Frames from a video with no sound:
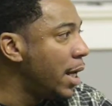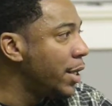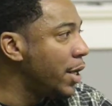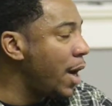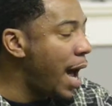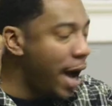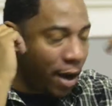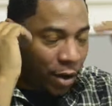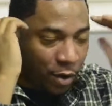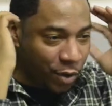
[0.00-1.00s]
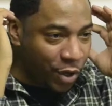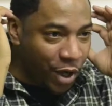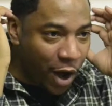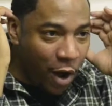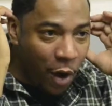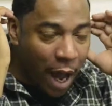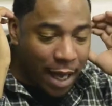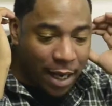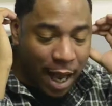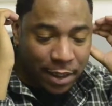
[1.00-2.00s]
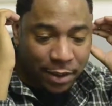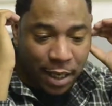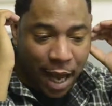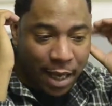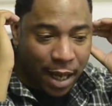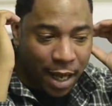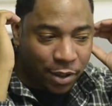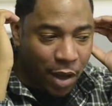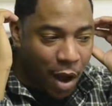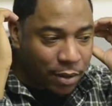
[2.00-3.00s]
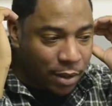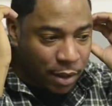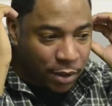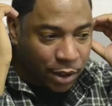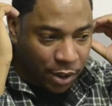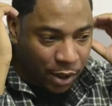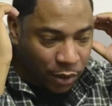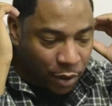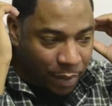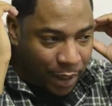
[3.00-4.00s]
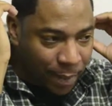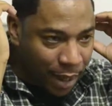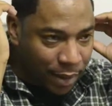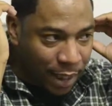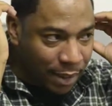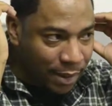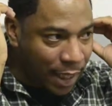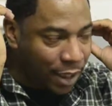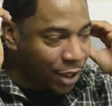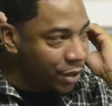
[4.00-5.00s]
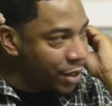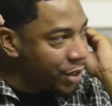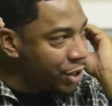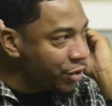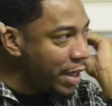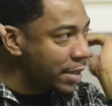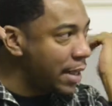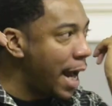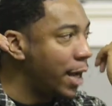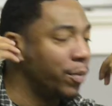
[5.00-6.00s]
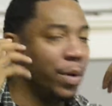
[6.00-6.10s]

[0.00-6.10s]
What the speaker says: You know how, you know, I talked just a little bit about in the State of Union address, like,